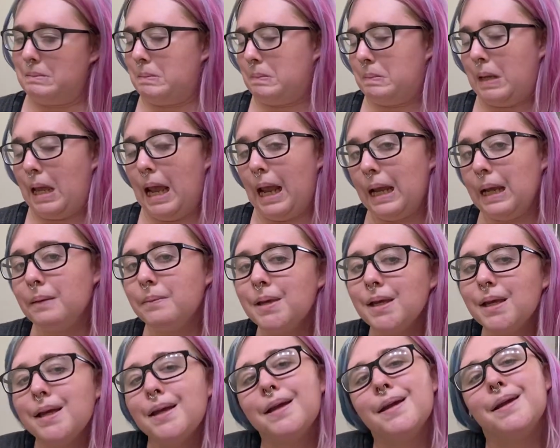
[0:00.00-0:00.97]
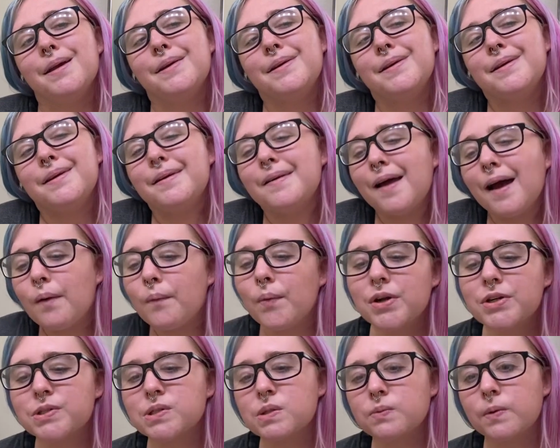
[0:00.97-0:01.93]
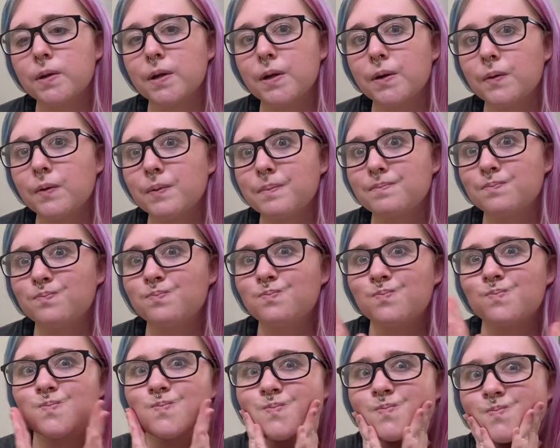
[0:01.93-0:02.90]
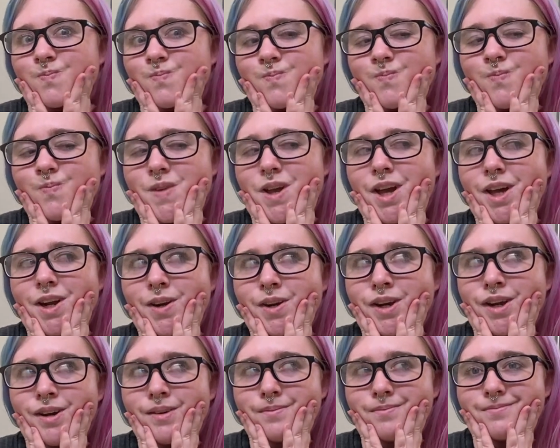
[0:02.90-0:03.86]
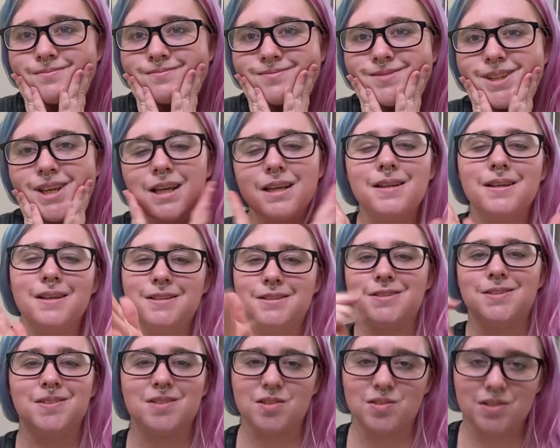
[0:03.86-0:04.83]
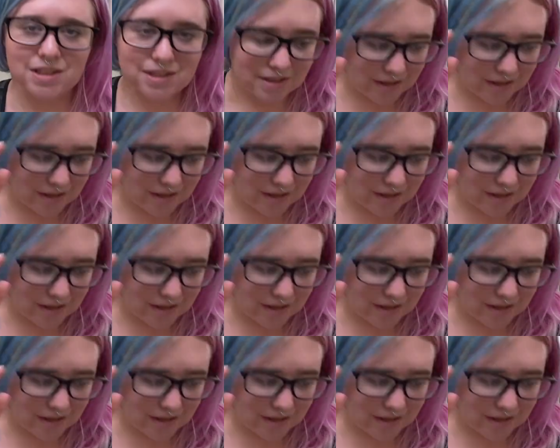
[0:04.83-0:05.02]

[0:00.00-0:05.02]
maybe not watch this video. I don't know. It's your choice,